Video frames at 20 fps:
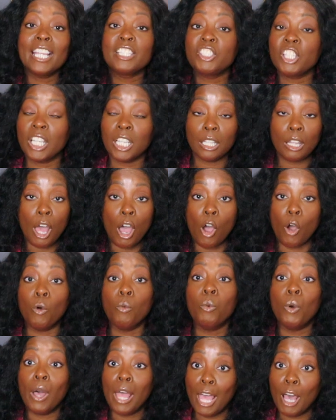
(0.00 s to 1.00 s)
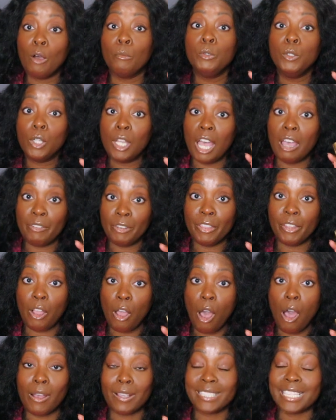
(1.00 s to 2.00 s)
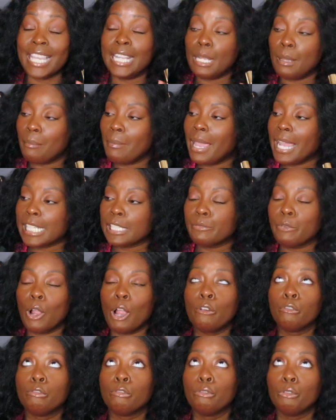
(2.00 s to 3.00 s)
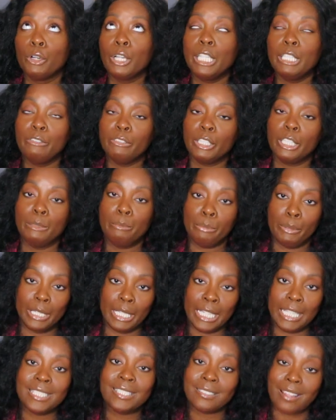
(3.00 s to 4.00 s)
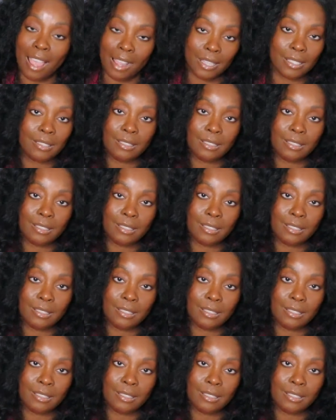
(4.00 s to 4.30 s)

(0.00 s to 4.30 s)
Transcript: packaging alone will help you cover the cost and it makes for a really really pretty stocking